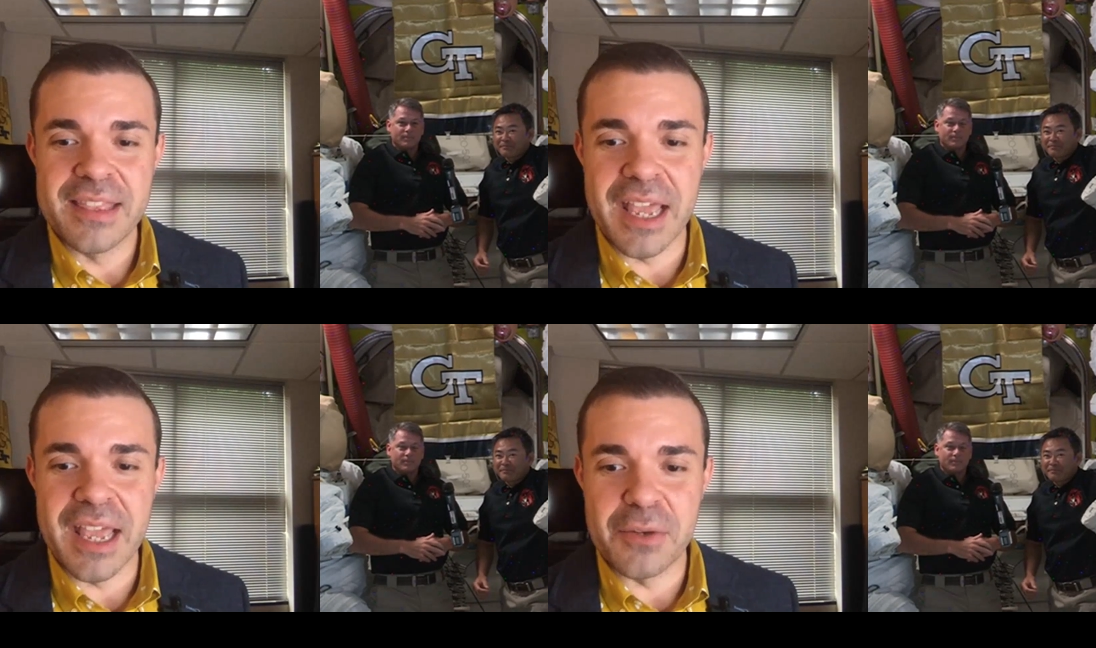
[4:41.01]

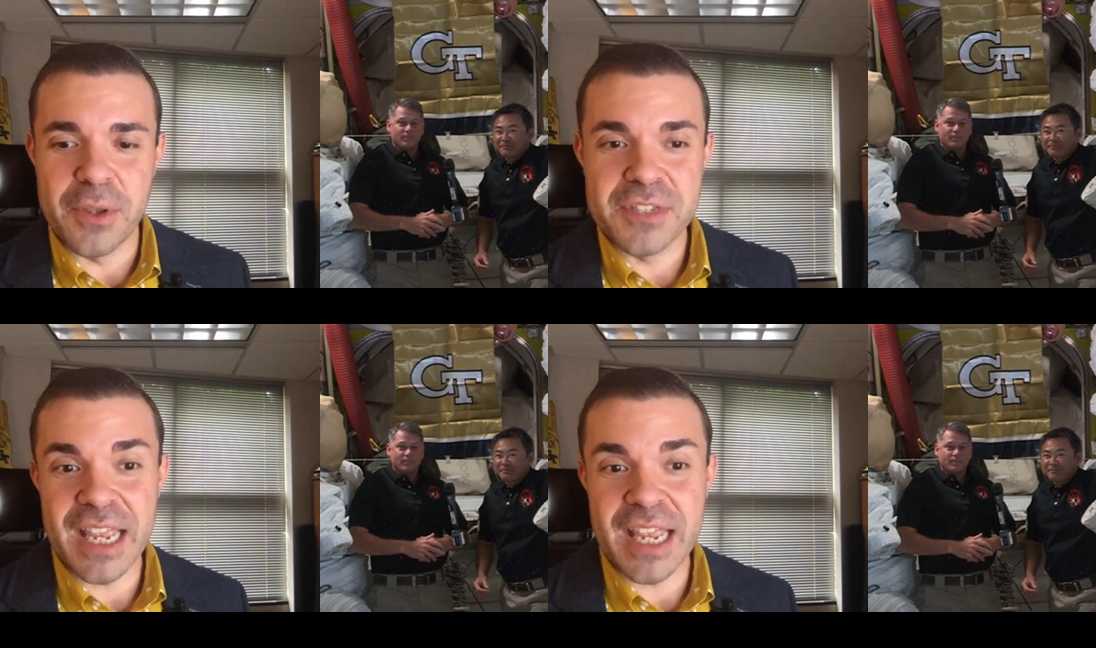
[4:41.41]
Speaker 1: that
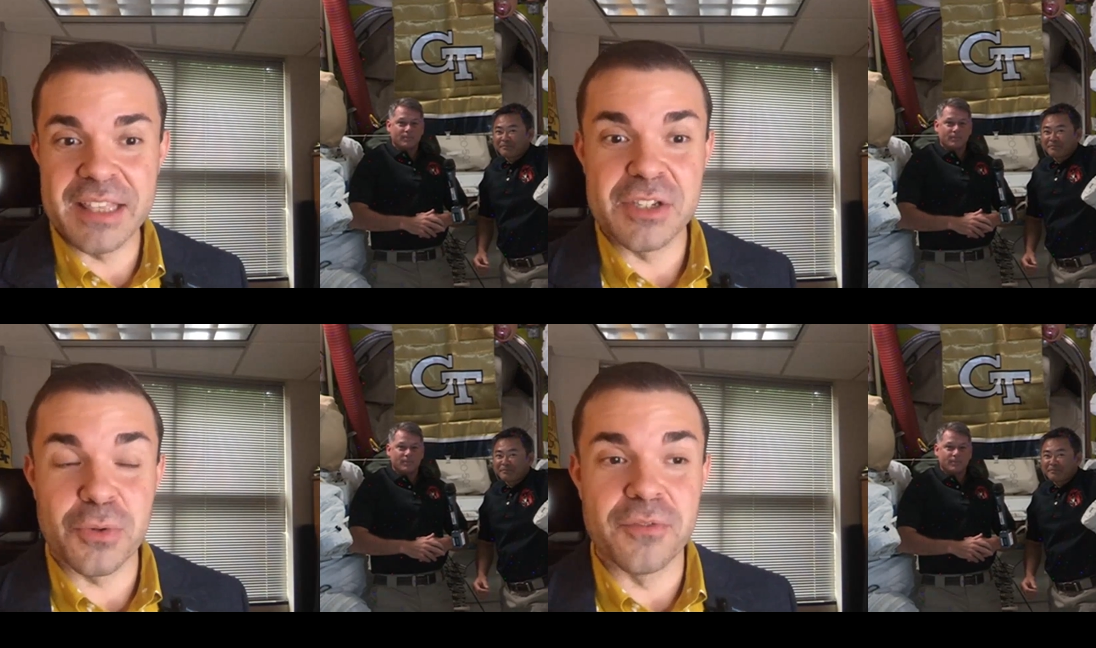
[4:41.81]
we've
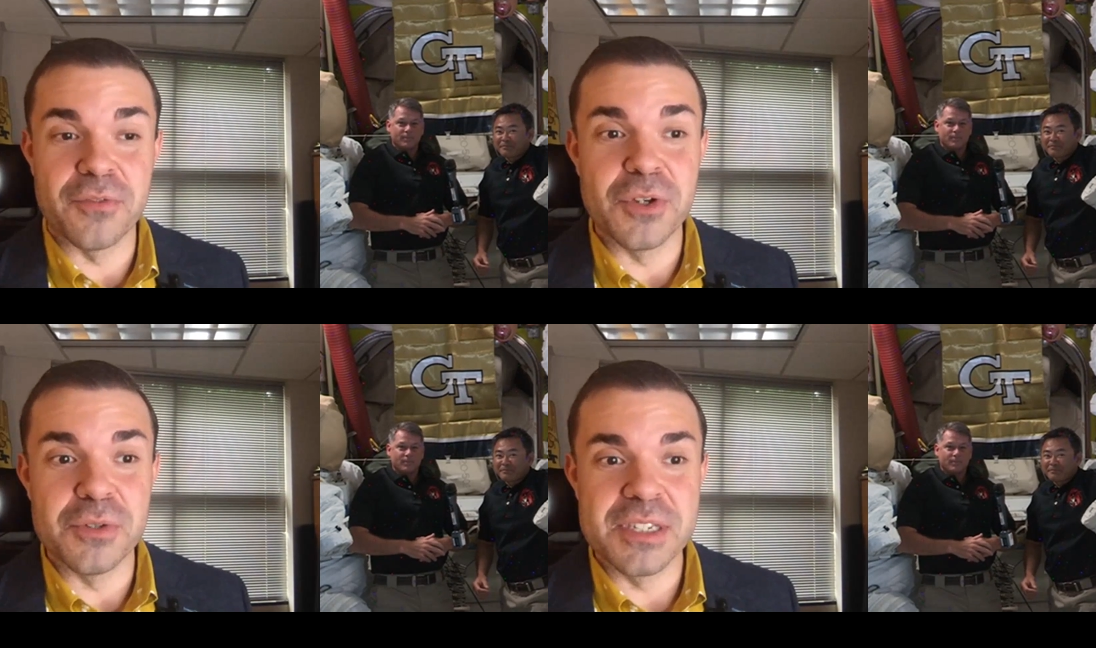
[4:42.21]
taken this
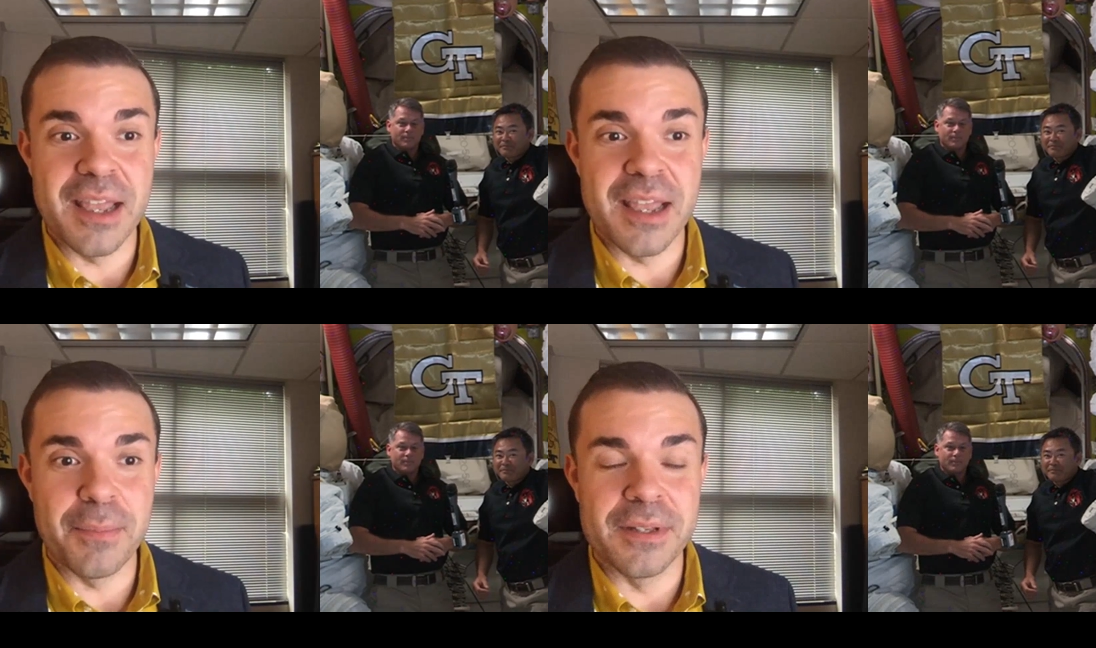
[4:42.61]
sort of new
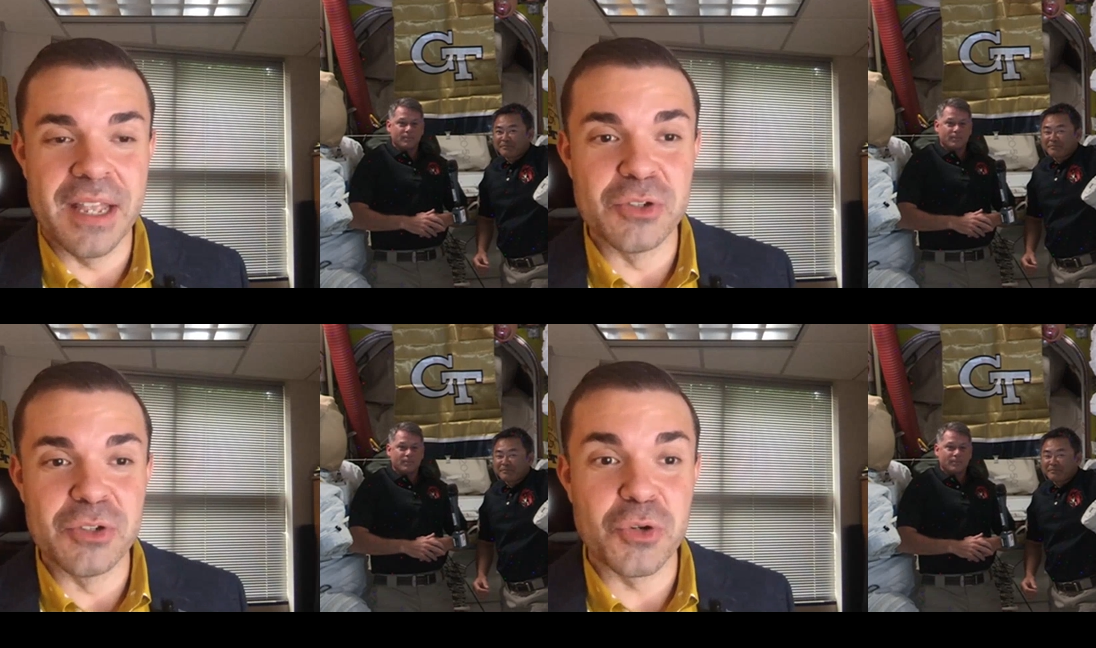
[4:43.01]
step
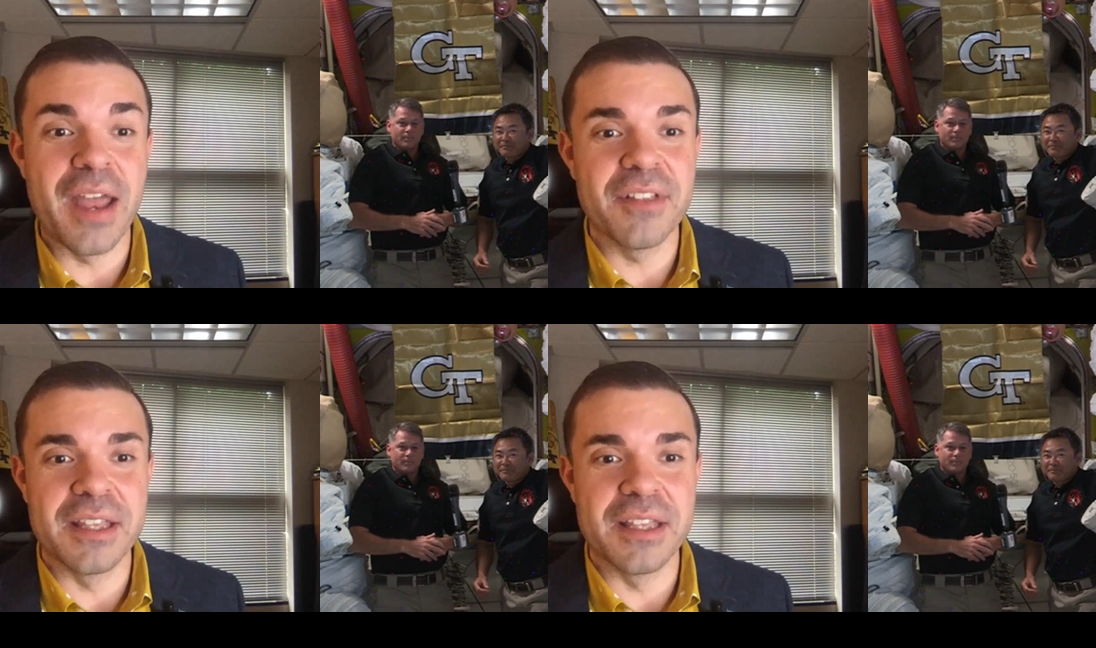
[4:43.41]
in
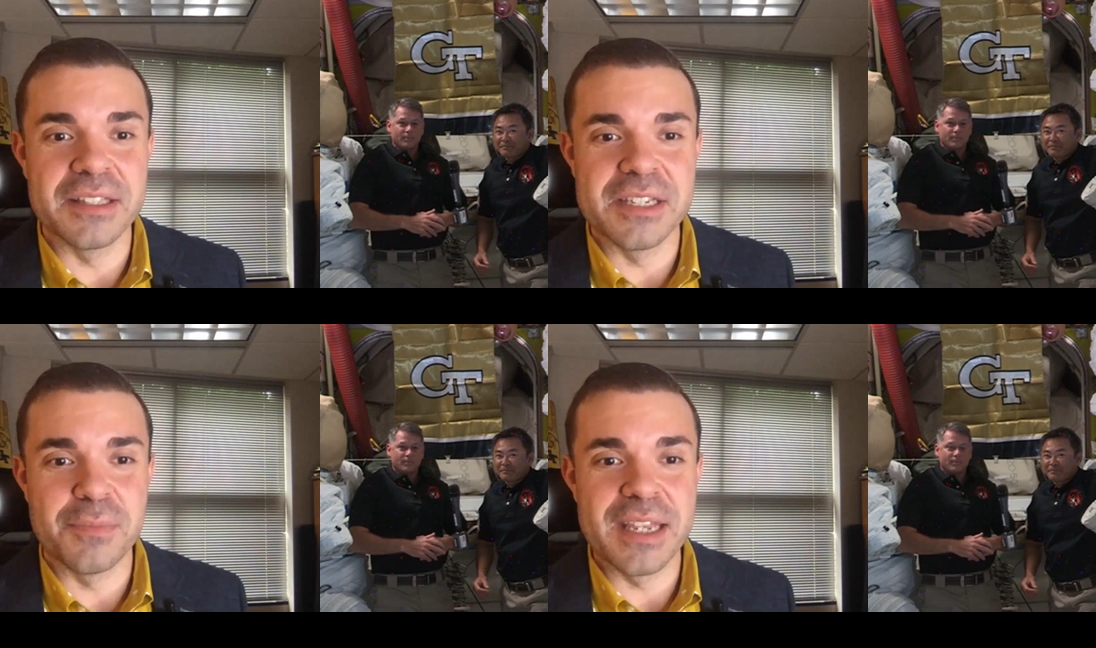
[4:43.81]

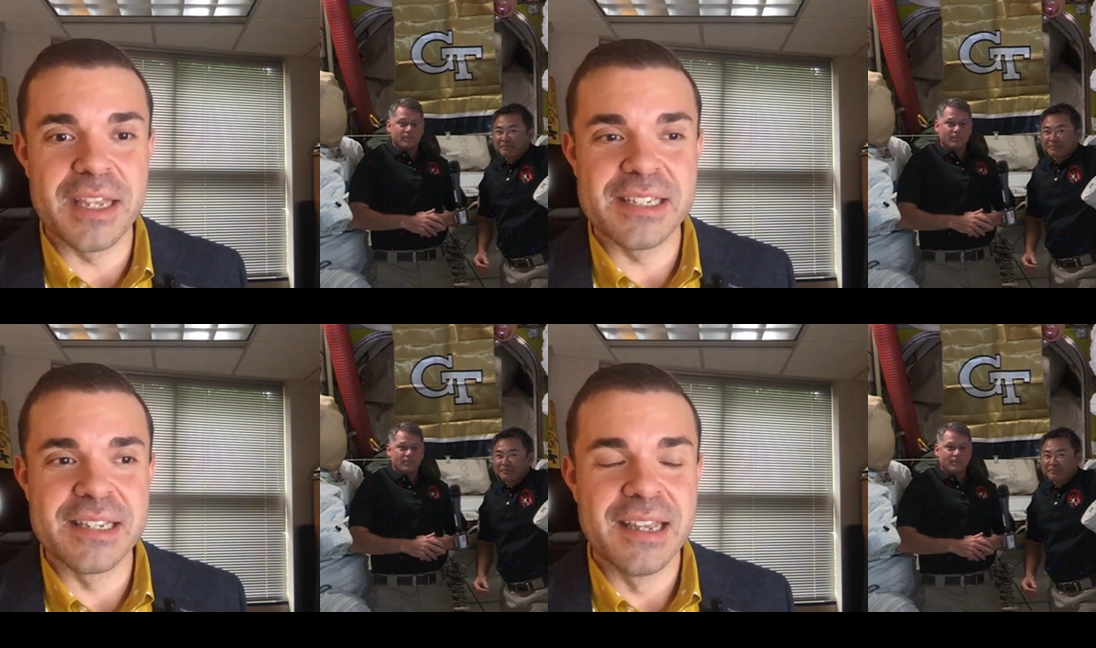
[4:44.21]
traveling to
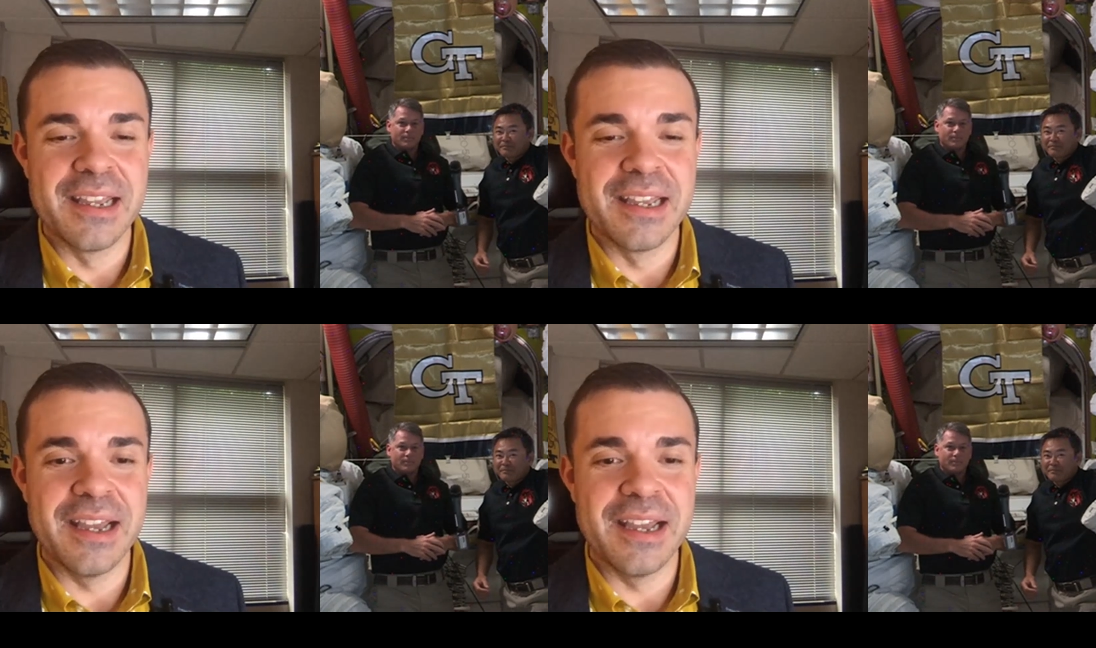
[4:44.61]
space